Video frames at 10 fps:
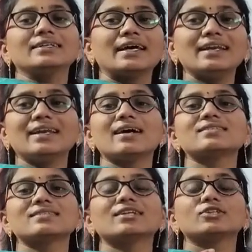tell
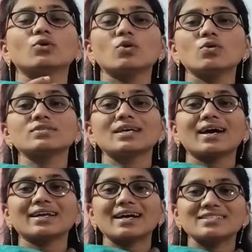us those
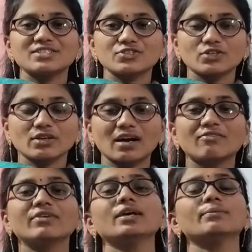are consisting
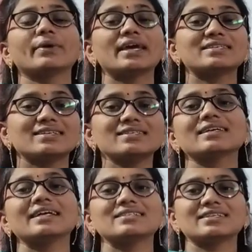of a bases
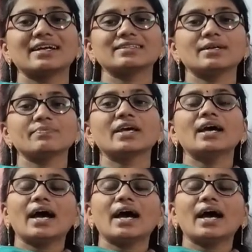inside them.